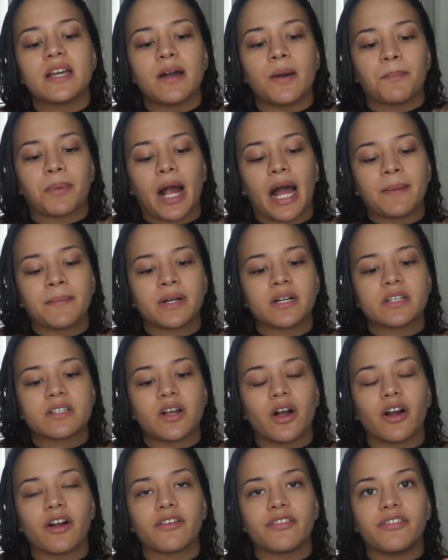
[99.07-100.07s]
Primers
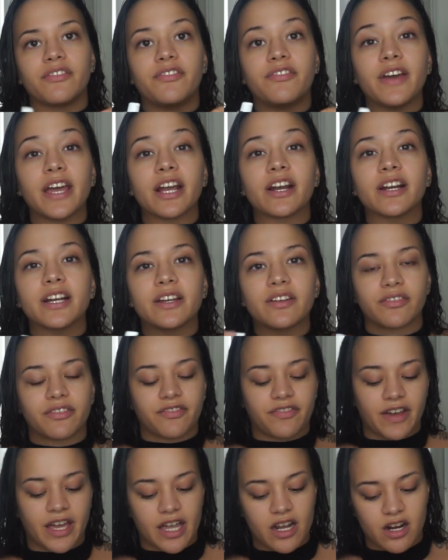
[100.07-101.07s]
are very,
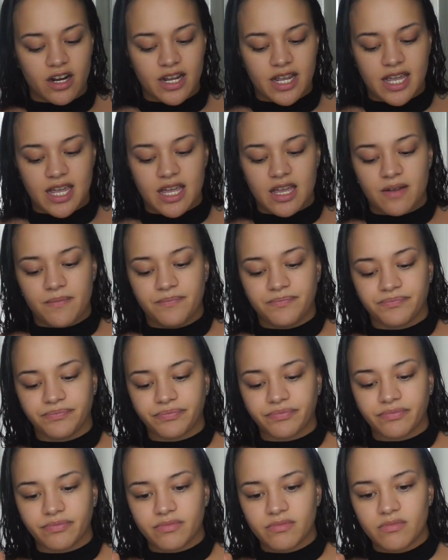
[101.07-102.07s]
very
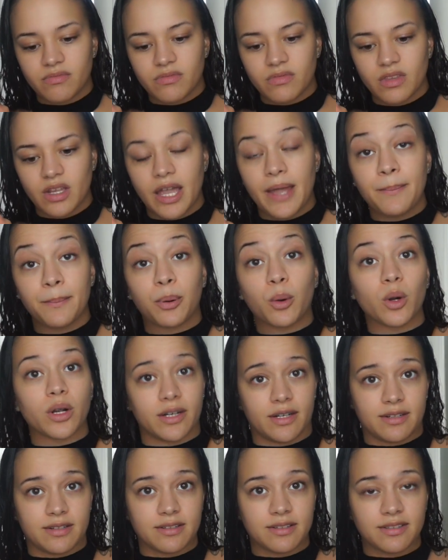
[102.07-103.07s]

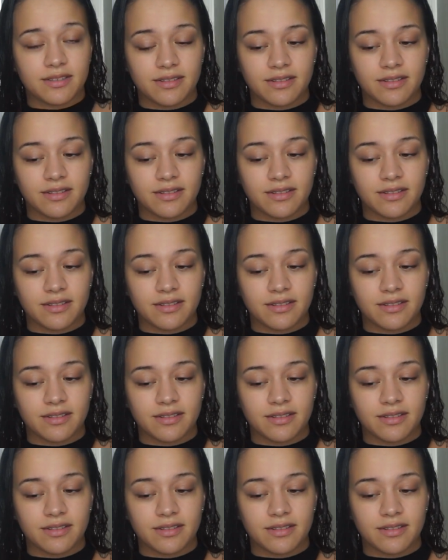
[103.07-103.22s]
important.